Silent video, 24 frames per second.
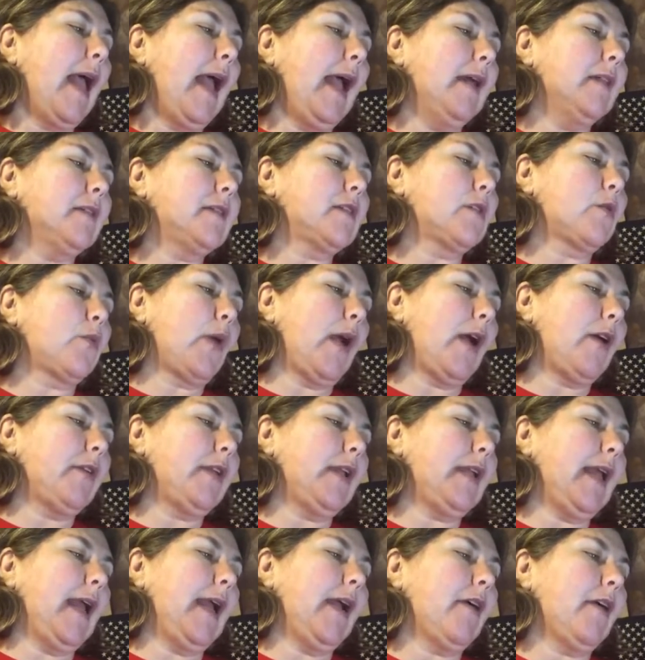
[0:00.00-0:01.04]
and
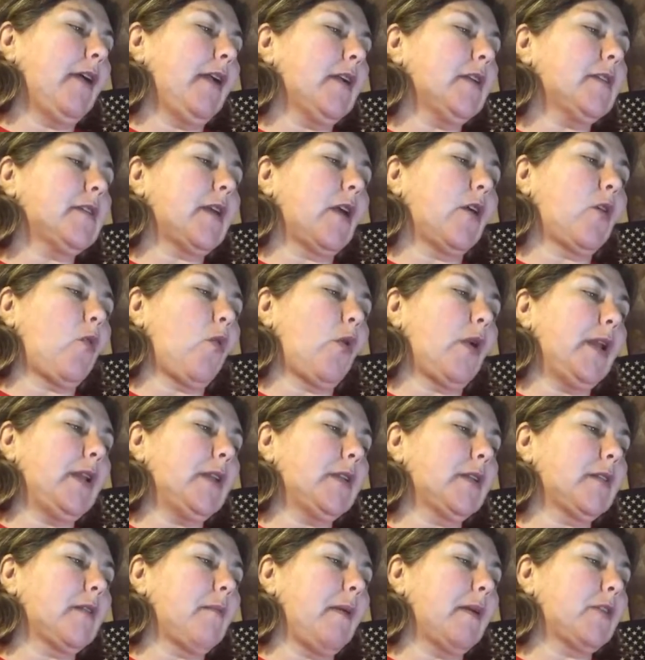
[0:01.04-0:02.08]
surrounding areas, according
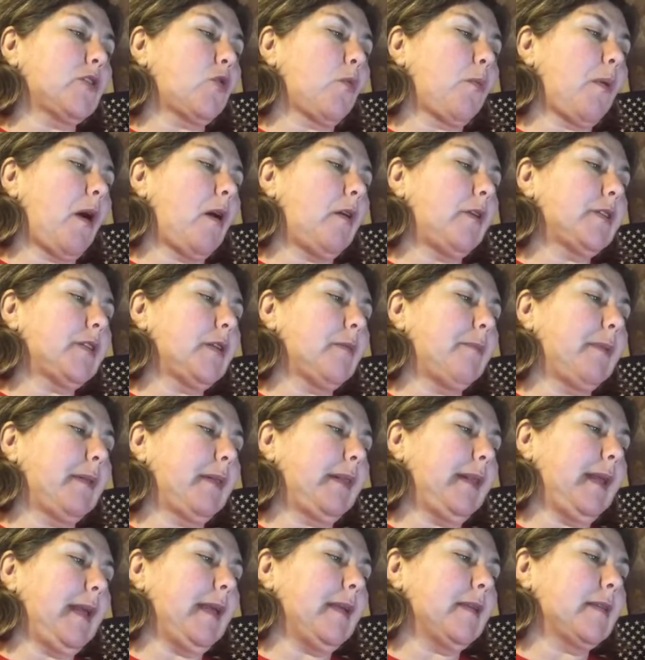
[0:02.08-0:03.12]
to the Metropolitan
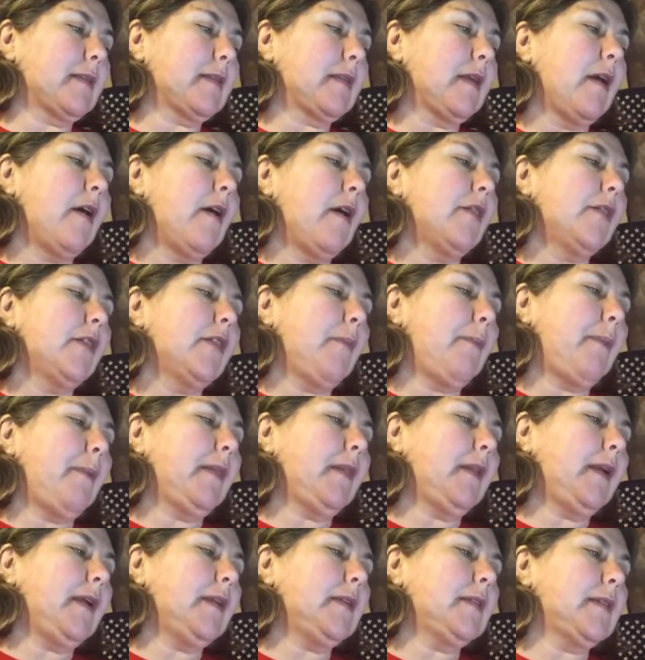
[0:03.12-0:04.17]
Police. The
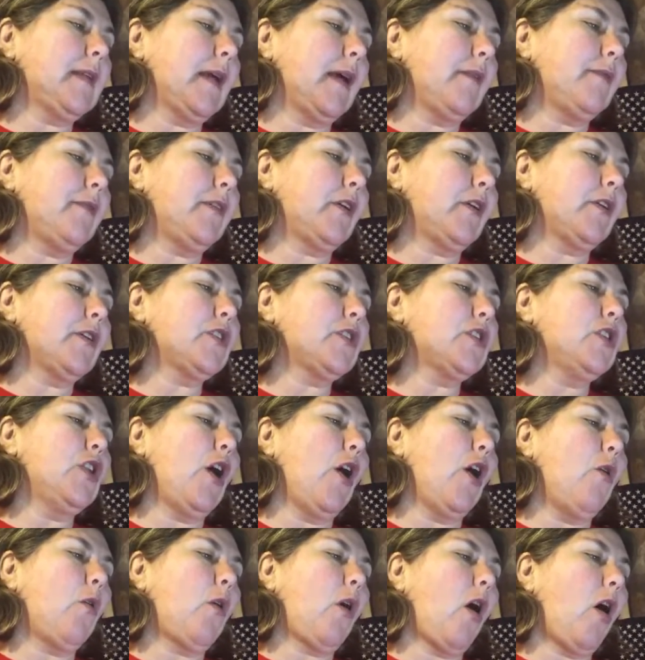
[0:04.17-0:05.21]
police said there is
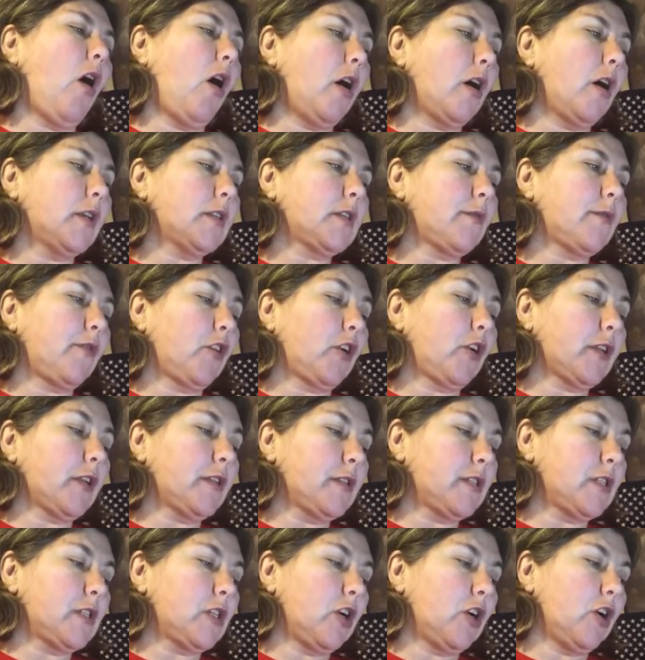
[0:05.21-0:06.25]
no cause for
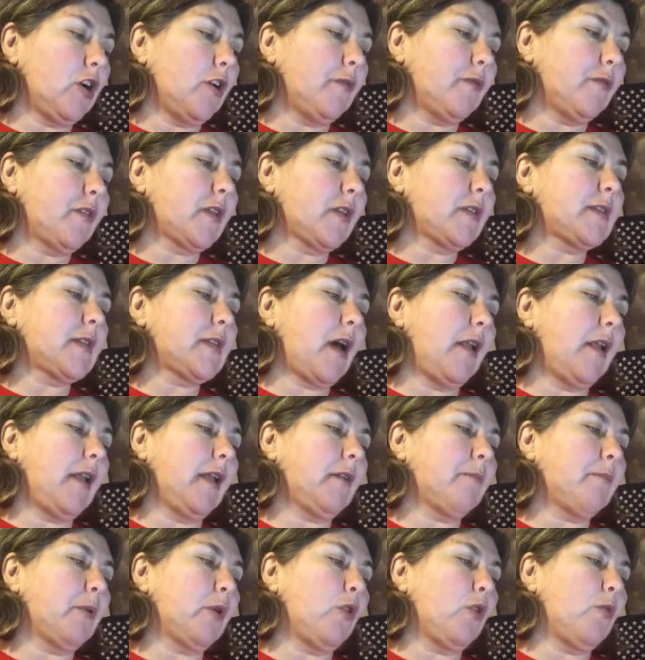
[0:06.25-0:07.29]
concern. The
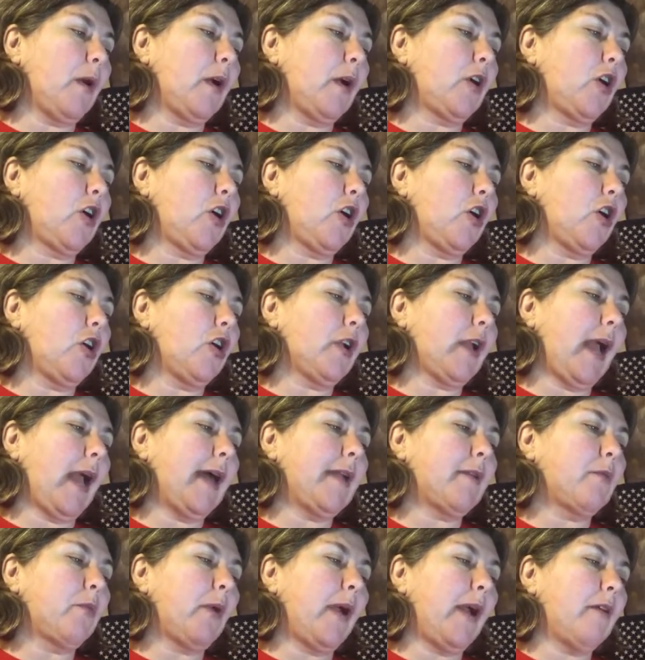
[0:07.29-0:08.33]
sonic boom occurred
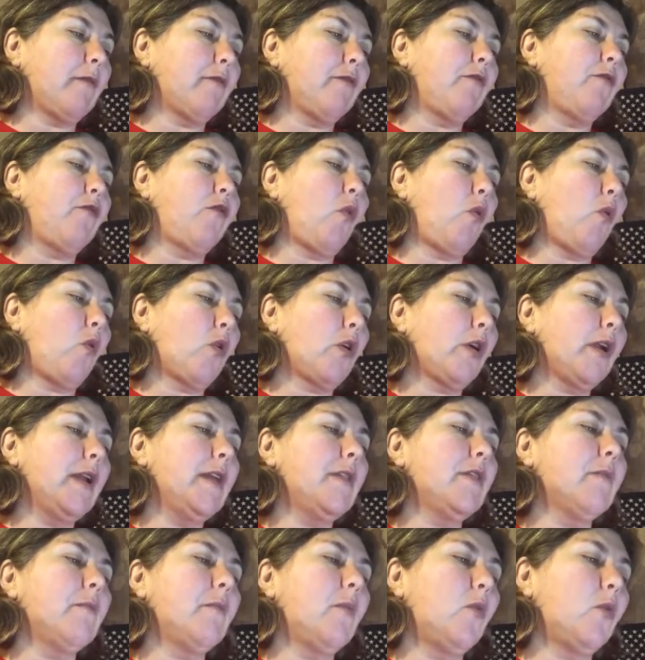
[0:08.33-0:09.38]
at around 4
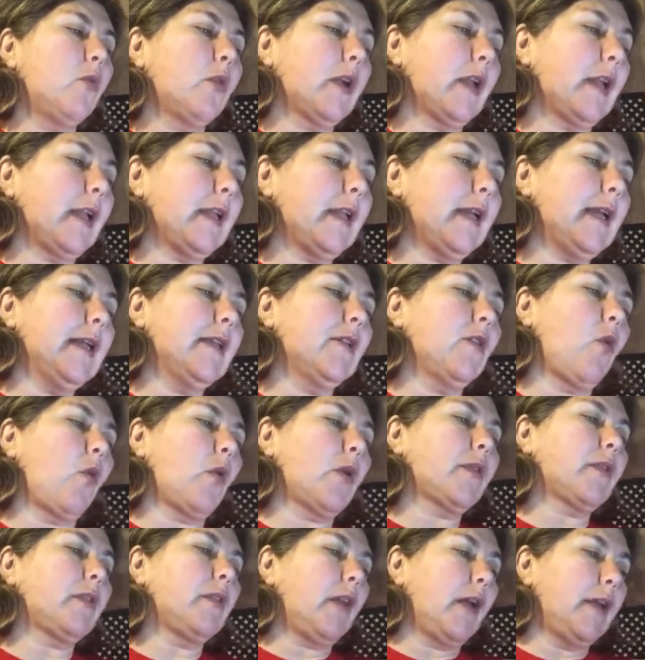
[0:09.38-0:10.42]
in the morning in
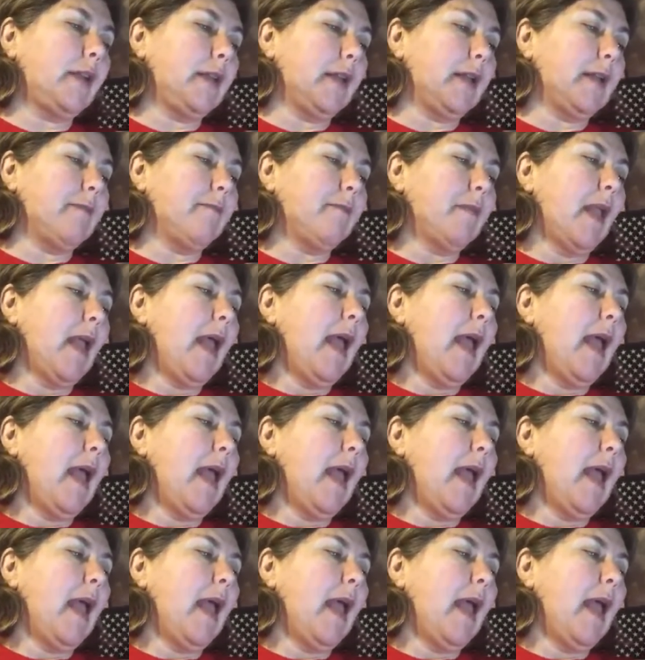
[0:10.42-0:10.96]
North London,